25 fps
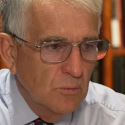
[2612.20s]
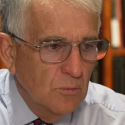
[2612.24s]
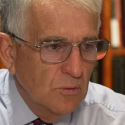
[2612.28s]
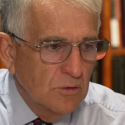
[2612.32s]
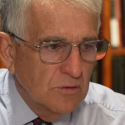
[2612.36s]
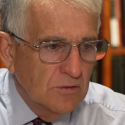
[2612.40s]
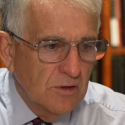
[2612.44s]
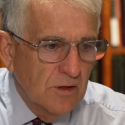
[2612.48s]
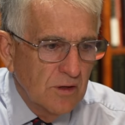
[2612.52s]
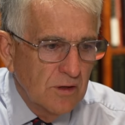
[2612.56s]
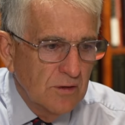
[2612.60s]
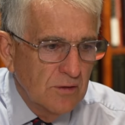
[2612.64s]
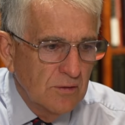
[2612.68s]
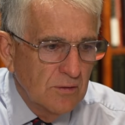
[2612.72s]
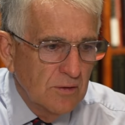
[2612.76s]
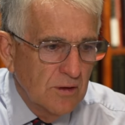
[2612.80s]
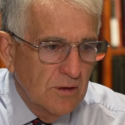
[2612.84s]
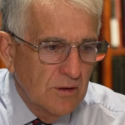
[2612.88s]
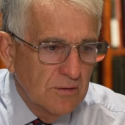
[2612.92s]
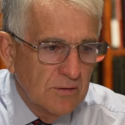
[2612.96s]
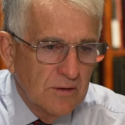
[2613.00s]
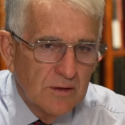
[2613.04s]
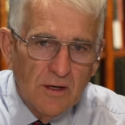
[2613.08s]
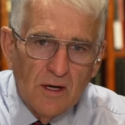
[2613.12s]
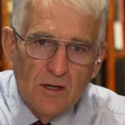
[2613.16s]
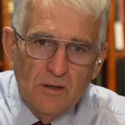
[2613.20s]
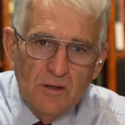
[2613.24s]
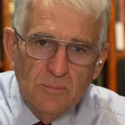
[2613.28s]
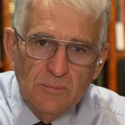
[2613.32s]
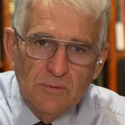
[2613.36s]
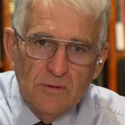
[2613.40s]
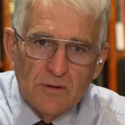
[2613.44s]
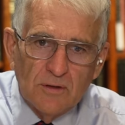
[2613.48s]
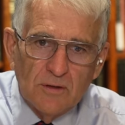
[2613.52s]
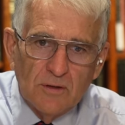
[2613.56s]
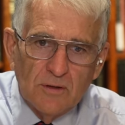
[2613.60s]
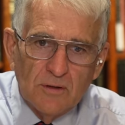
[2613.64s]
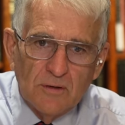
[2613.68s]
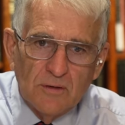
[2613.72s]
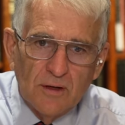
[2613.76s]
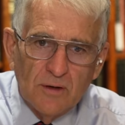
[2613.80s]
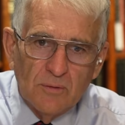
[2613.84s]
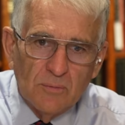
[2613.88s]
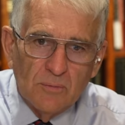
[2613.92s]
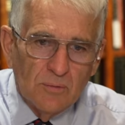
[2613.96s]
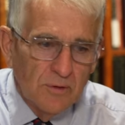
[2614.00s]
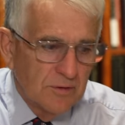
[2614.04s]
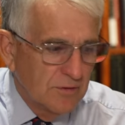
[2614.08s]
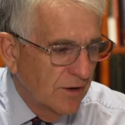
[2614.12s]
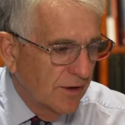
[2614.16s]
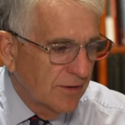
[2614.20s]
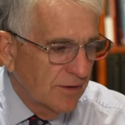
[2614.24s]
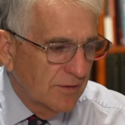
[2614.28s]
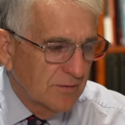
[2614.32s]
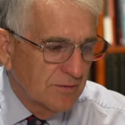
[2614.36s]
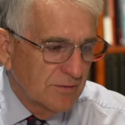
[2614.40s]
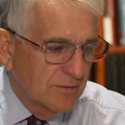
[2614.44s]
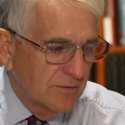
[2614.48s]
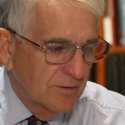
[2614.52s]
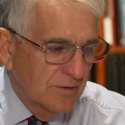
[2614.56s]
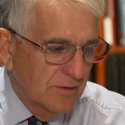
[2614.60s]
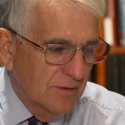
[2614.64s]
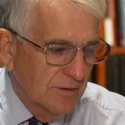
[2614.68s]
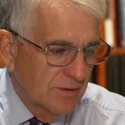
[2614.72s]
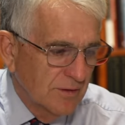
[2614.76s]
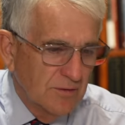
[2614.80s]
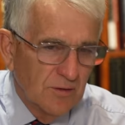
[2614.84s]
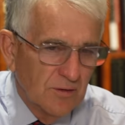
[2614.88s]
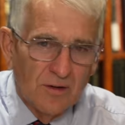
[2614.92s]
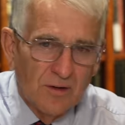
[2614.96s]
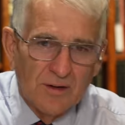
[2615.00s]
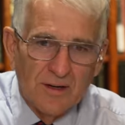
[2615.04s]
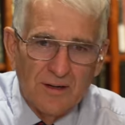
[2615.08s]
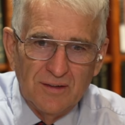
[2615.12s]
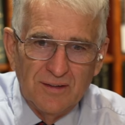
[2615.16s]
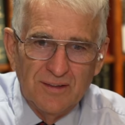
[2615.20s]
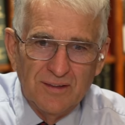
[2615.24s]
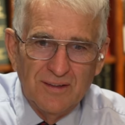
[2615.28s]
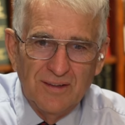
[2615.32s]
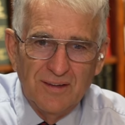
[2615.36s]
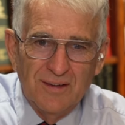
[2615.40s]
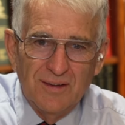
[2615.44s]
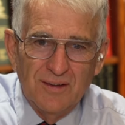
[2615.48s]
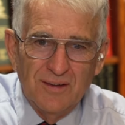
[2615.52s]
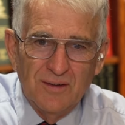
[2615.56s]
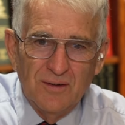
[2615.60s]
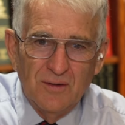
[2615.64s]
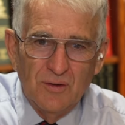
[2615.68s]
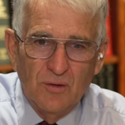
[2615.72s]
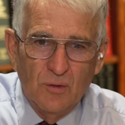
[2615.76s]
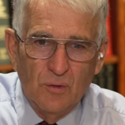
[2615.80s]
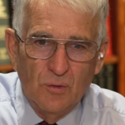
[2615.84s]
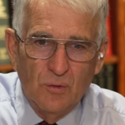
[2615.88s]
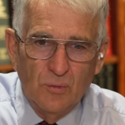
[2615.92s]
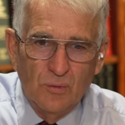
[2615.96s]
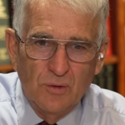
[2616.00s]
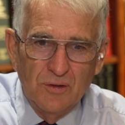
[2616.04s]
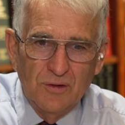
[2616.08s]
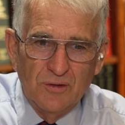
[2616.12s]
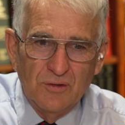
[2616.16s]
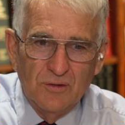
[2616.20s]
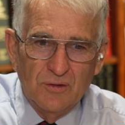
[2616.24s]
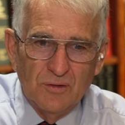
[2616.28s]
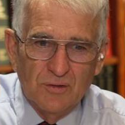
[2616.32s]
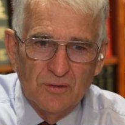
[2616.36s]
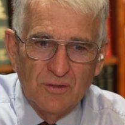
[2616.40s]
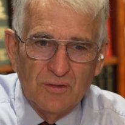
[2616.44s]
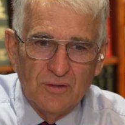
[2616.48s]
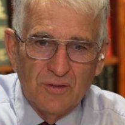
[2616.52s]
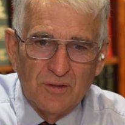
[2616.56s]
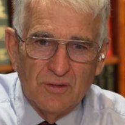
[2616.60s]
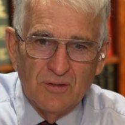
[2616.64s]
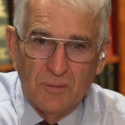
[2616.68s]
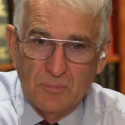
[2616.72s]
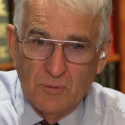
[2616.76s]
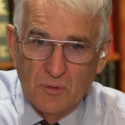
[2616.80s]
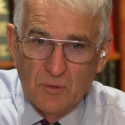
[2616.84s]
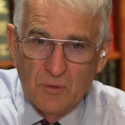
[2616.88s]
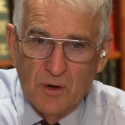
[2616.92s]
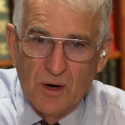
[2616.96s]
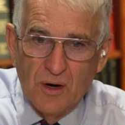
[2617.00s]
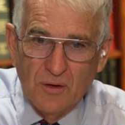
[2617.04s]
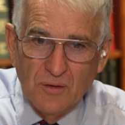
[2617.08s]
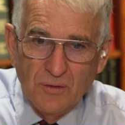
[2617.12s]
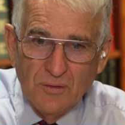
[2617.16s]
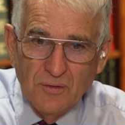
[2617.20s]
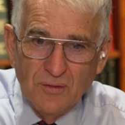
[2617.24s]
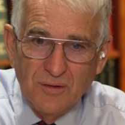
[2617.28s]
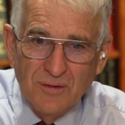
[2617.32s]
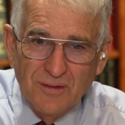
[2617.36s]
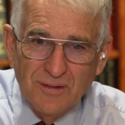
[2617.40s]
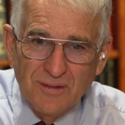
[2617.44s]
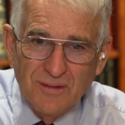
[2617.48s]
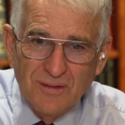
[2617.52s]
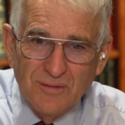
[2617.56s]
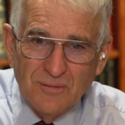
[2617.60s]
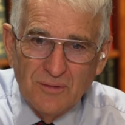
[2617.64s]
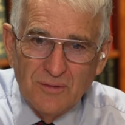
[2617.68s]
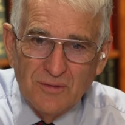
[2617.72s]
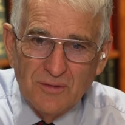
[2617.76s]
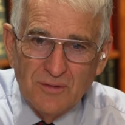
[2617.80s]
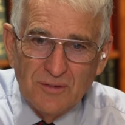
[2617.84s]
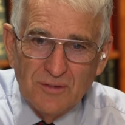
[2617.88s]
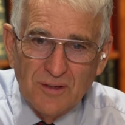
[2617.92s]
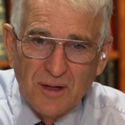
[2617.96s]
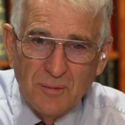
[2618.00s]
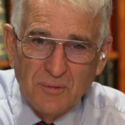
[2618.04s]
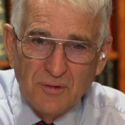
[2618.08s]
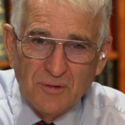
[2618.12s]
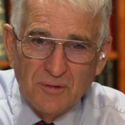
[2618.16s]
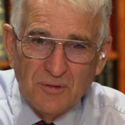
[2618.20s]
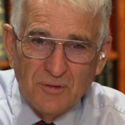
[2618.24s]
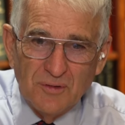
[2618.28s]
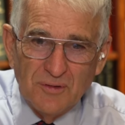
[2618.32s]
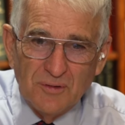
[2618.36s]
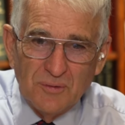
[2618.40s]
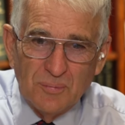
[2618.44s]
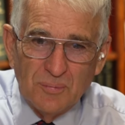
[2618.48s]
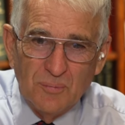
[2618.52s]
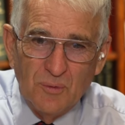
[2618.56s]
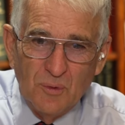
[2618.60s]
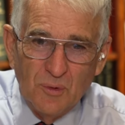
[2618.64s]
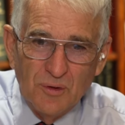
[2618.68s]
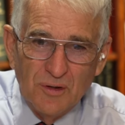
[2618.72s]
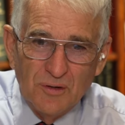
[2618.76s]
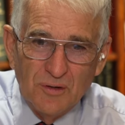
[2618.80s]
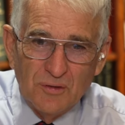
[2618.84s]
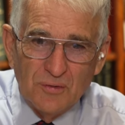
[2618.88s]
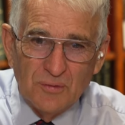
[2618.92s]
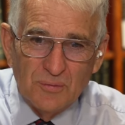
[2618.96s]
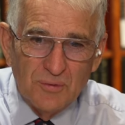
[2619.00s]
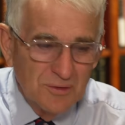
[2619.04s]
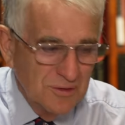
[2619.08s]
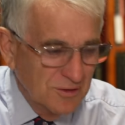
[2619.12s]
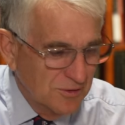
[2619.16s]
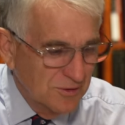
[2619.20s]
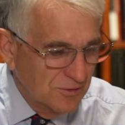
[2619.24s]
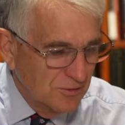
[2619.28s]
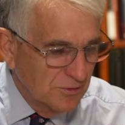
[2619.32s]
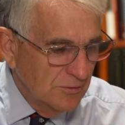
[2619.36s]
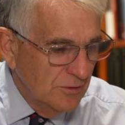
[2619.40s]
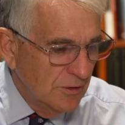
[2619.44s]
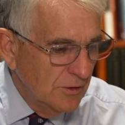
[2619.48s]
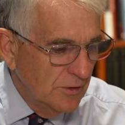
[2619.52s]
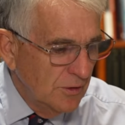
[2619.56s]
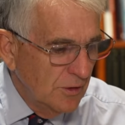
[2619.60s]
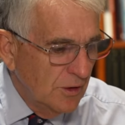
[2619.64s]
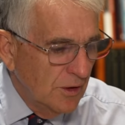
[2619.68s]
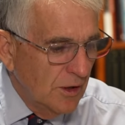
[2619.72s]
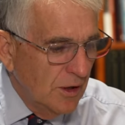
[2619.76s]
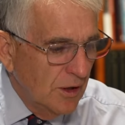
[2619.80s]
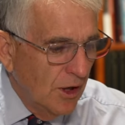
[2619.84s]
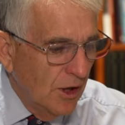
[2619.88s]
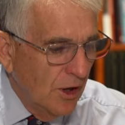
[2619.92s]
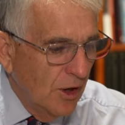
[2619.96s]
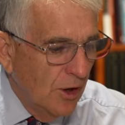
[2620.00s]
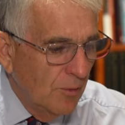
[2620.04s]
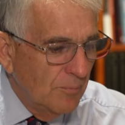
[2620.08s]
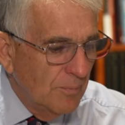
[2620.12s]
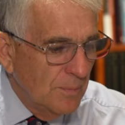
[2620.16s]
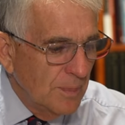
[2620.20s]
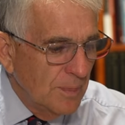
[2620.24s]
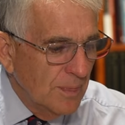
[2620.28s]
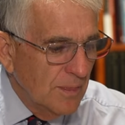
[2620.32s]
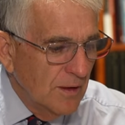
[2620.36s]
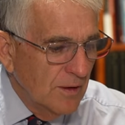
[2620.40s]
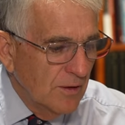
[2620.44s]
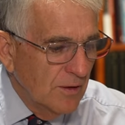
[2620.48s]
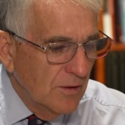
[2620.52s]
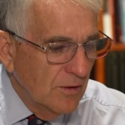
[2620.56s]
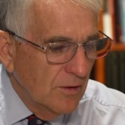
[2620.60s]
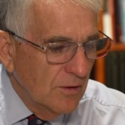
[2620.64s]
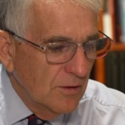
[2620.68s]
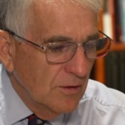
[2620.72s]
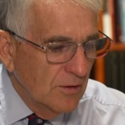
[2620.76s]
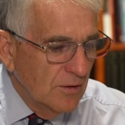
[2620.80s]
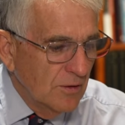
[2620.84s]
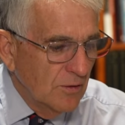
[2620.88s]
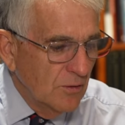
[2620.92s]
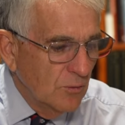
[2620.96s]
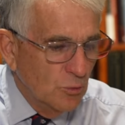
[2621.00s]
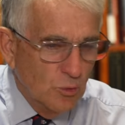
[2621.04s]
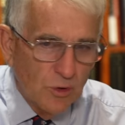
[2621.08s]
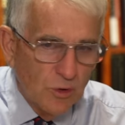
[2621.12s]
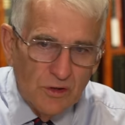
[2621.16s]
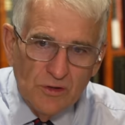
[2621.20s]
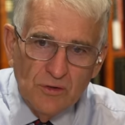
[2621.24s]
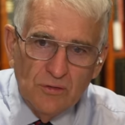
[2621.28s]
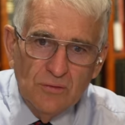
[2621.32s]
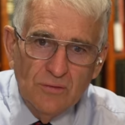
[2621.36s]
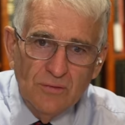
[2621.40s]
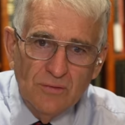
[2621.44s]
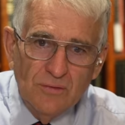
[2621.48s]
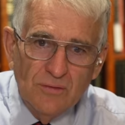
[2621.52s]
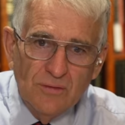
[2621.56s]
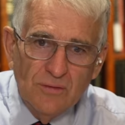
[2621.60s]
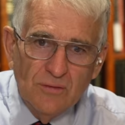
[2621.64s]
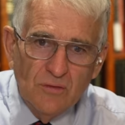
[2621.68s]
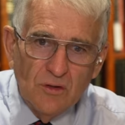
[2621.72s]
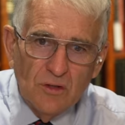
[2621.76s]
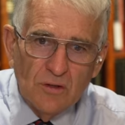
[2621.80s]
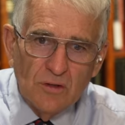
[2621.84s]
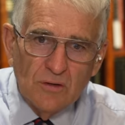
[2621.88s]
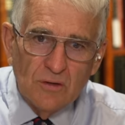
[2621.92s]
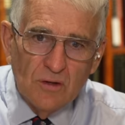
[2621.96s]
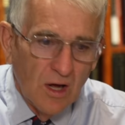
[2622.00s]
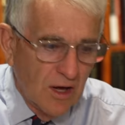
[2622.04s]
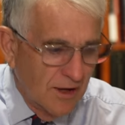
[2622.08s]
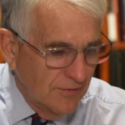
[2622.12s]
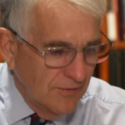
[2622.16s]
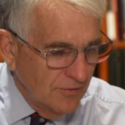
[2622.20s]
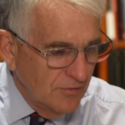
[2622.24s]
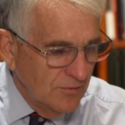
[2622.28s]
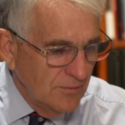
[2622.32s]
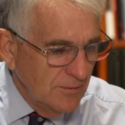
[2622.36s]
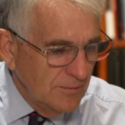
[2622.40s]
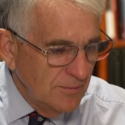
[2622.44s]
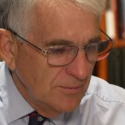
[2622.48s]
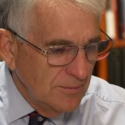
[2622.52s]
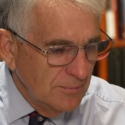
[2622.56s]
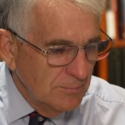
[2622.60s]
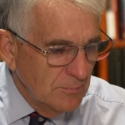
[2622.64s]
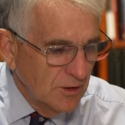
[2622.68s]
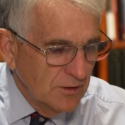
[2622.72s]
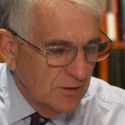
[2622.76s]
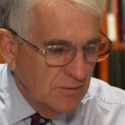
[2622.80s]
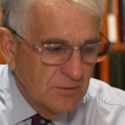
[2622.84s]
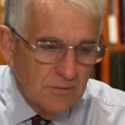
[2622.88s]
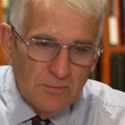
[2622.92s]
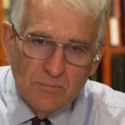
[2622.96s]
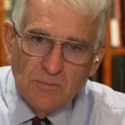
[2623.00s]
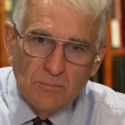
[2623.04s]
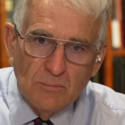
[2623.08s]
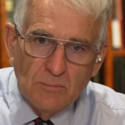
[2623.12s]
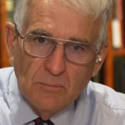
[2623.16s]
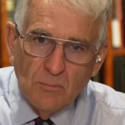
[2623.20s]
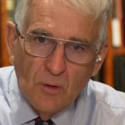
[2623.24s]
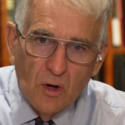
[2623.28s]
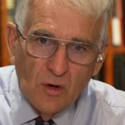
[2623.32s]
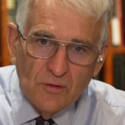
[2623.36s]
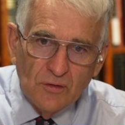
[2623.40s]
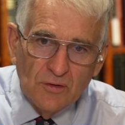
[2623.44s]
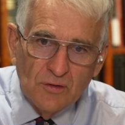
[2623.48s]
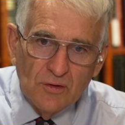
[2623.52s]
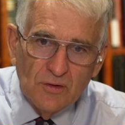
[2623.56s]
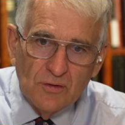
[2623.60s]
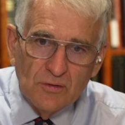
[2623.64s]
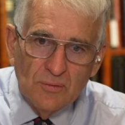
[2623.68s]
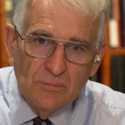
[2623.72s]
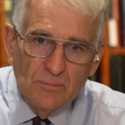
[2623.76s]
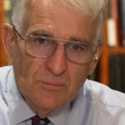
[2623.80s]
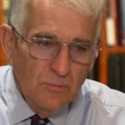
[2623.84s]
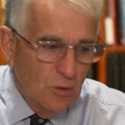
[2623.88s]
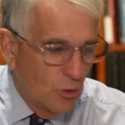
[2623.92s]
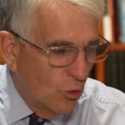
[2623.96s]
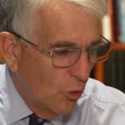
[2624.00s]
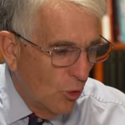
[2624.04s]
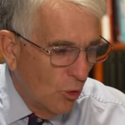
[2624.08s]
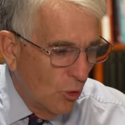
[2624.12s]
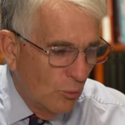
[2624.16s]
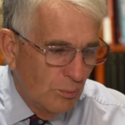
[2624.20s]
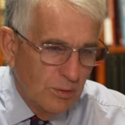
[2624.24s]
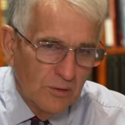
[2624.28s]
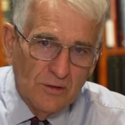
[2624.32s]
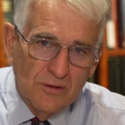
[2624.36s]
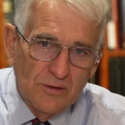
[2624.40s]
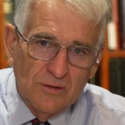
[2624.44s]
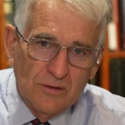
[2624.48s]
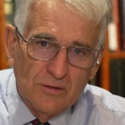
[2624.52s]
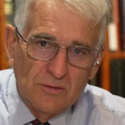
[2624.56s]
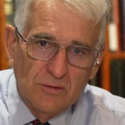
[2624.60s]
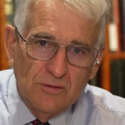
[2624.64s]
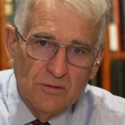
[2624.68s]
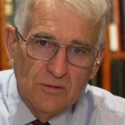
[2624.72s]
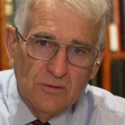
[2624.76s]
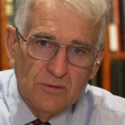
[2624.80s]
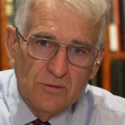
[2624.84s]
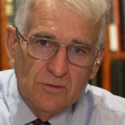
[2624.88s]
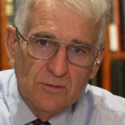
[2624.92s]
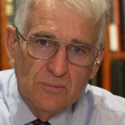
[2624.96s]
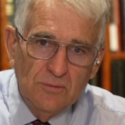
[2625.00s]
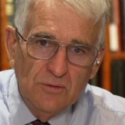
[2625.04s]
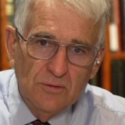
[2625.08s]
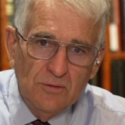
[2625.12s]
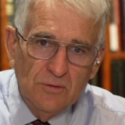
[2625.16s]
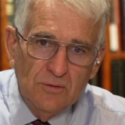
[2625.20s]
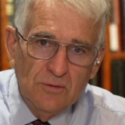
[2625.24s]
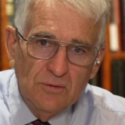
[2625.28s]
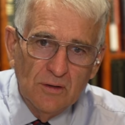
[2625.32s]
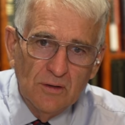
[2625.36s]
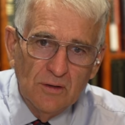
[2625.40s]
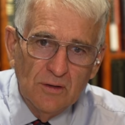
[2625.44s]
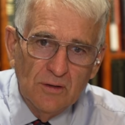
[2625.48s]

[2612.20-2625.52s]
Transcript: will tell you, I think, openly that they reject uh, not only all religions except their own. We've established that it's more or less a religion. Um, reason. The Enlightenment, modernism, all political systems,